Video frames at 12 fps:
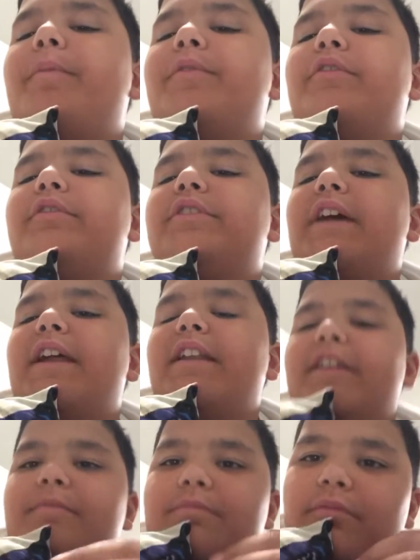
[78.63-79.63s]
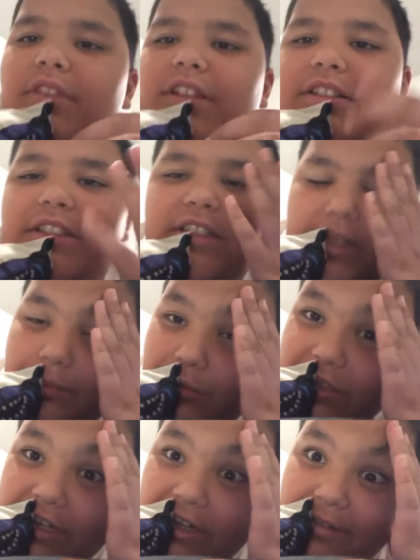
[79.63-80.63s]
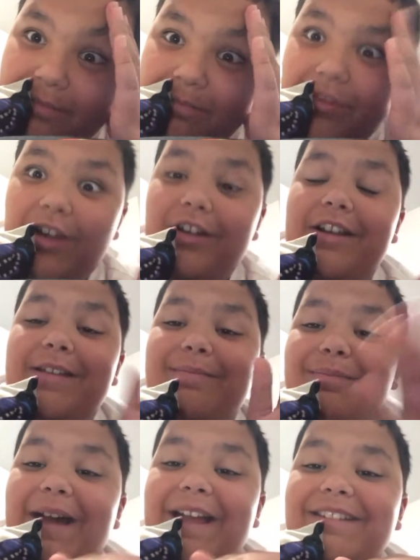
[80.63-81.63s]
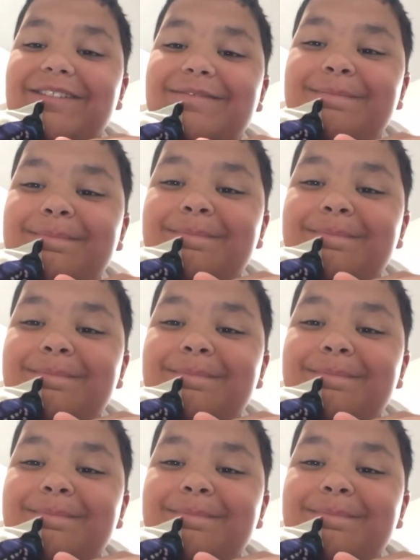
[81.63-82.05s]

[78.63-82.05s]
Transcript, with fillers: I'm so excited because the summer's here. All right, bye.